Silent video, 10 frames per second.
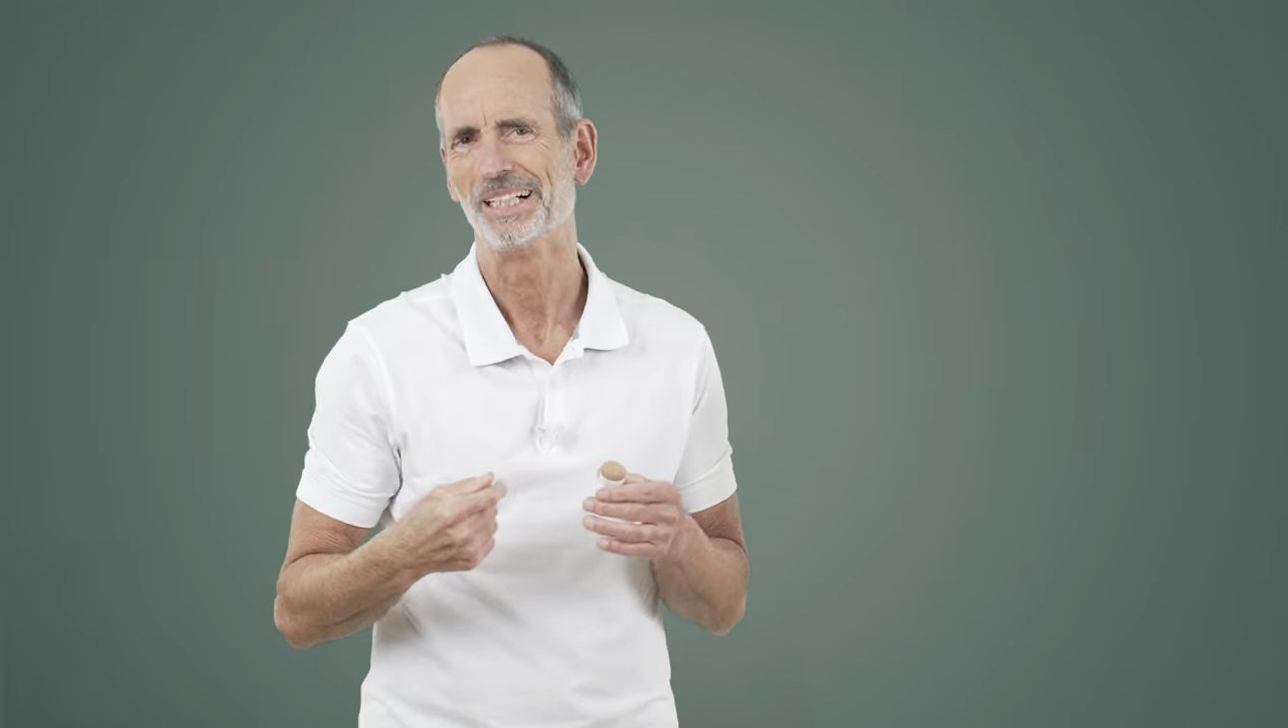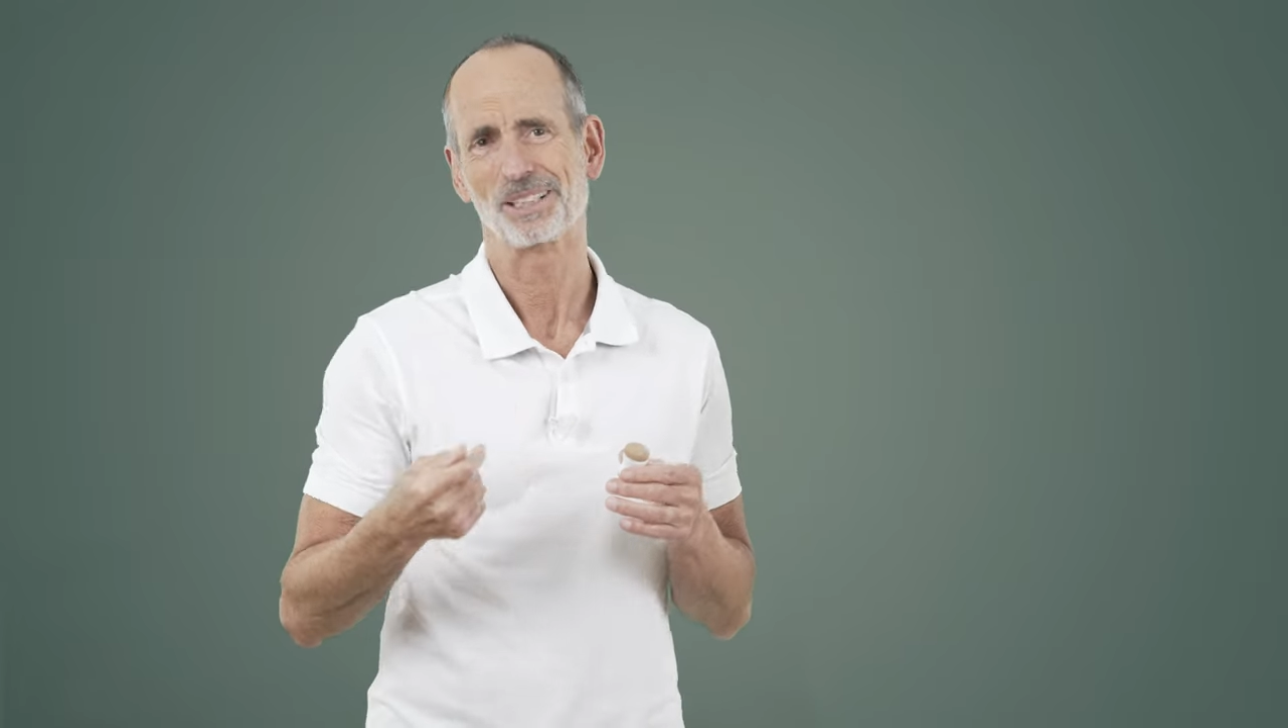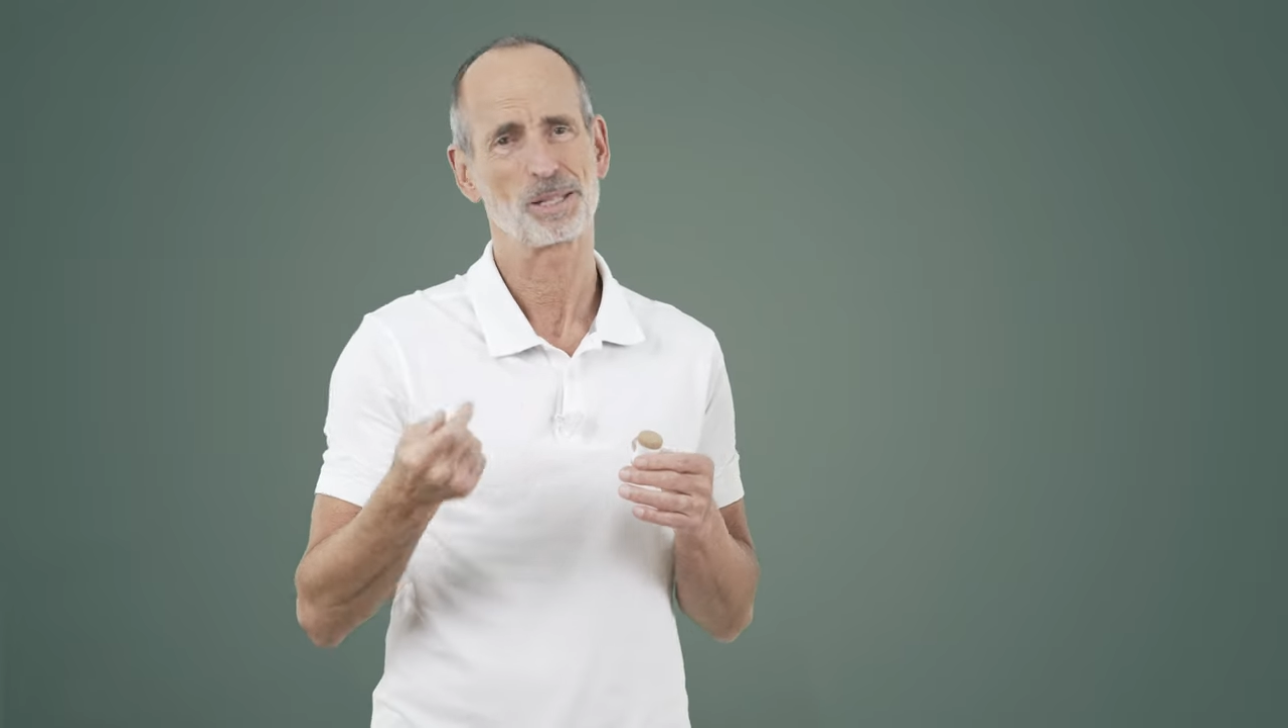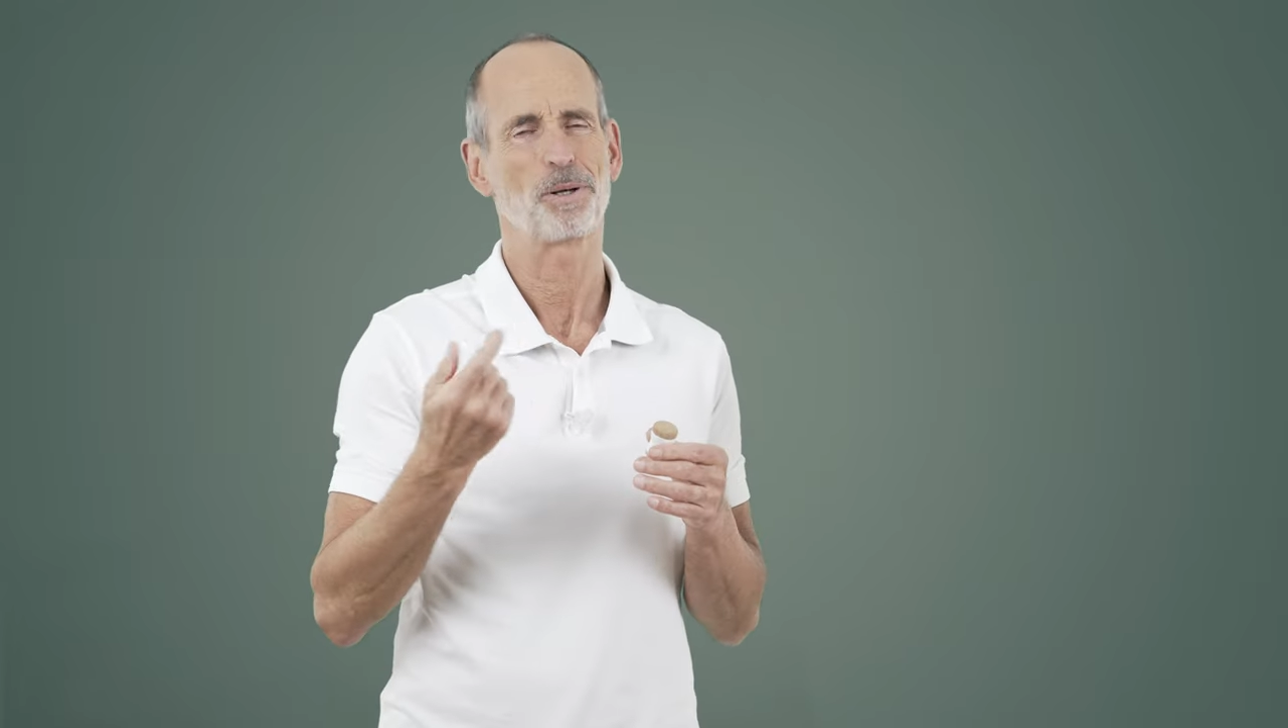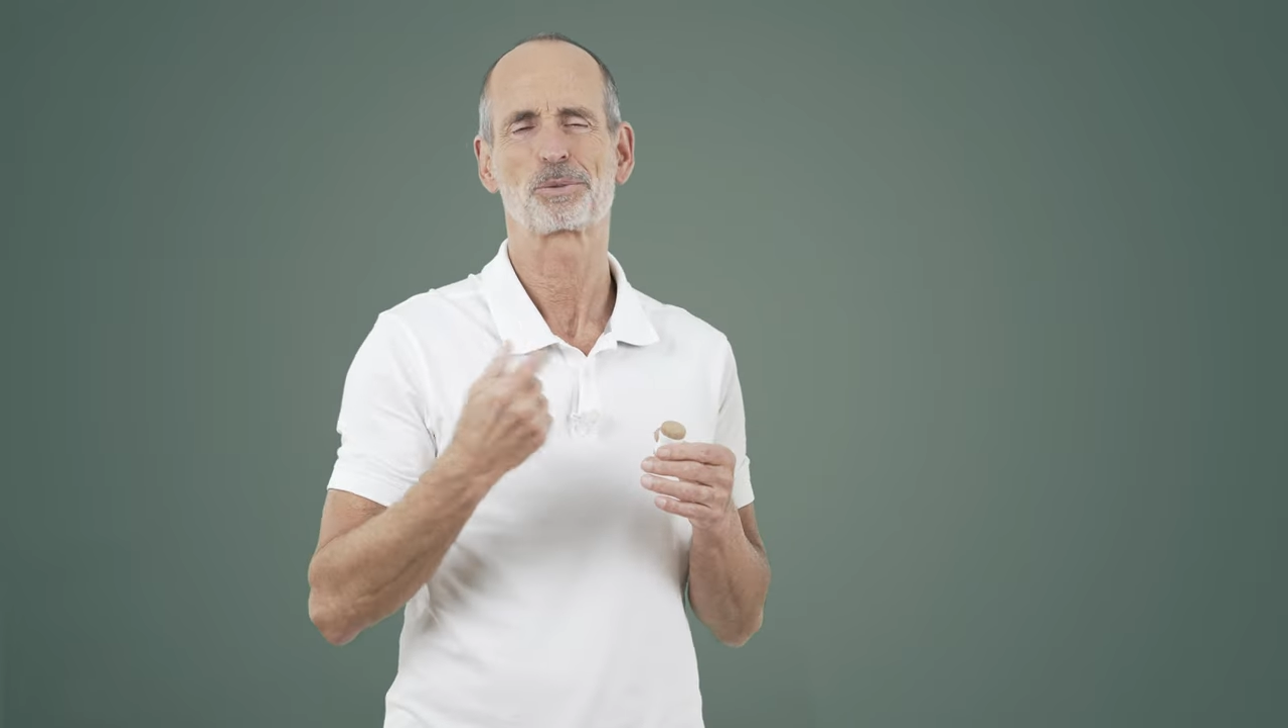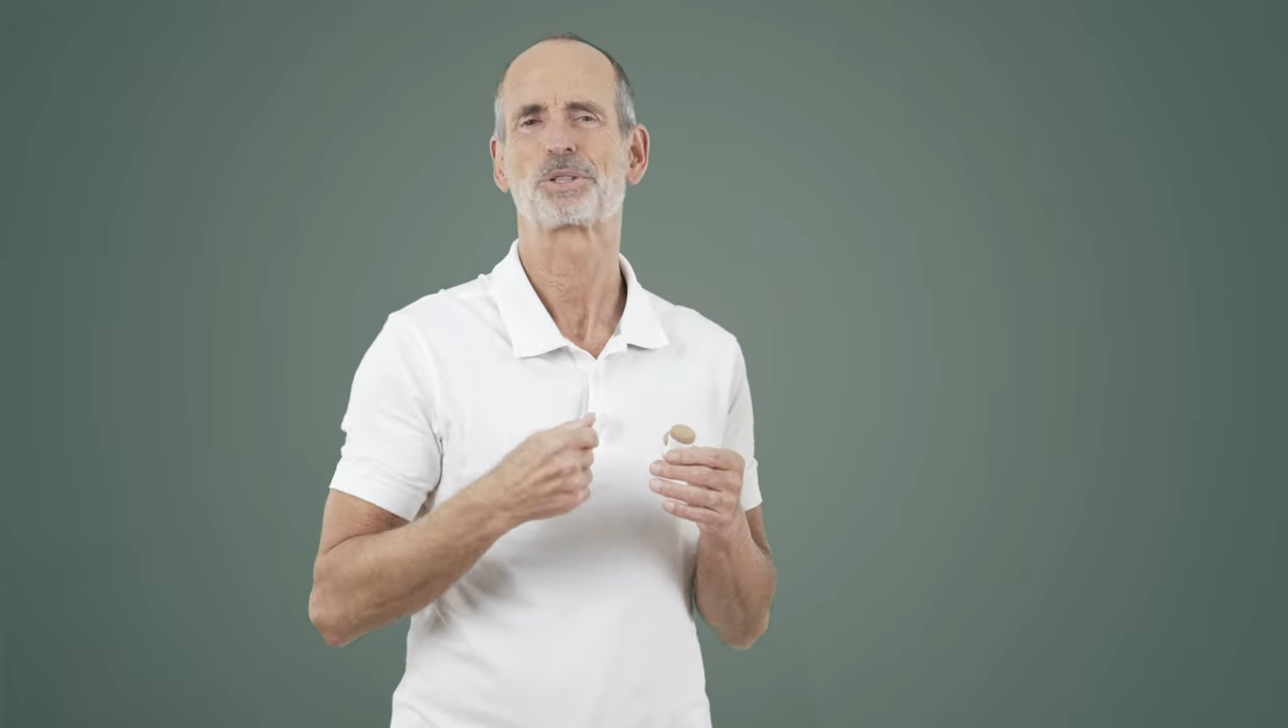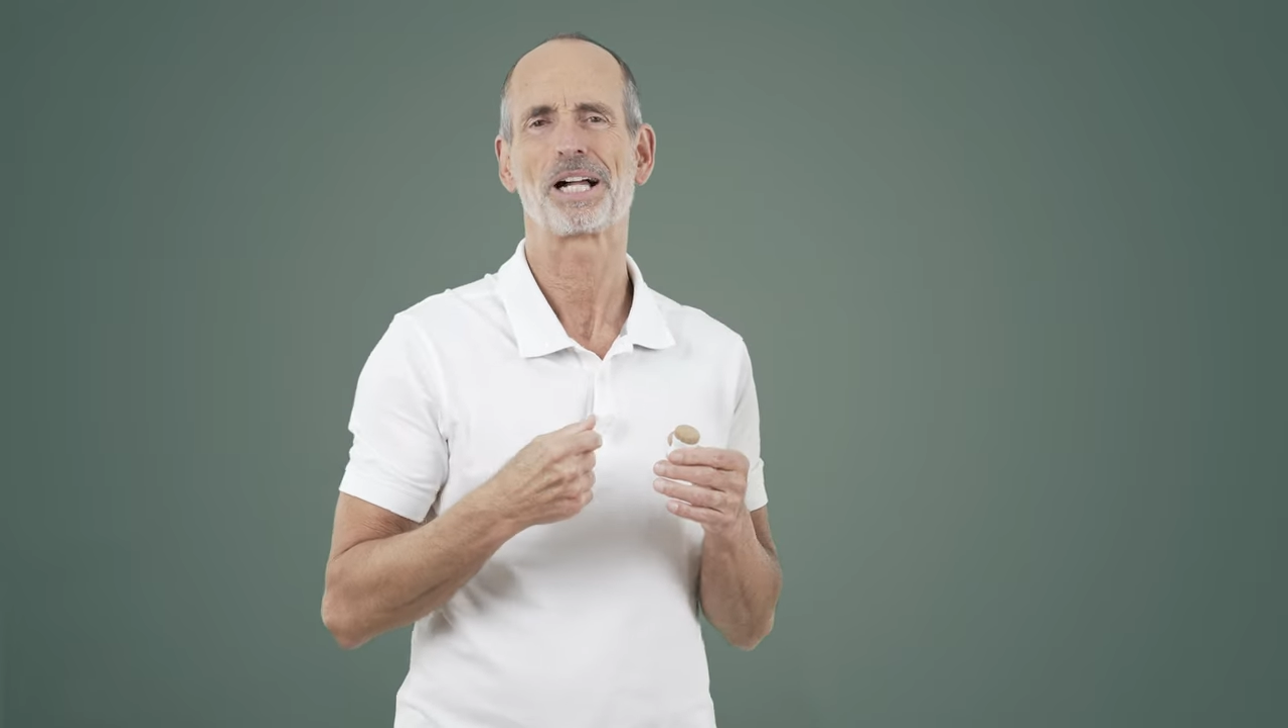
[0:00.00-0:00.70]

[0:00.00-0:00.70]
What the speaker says: I could say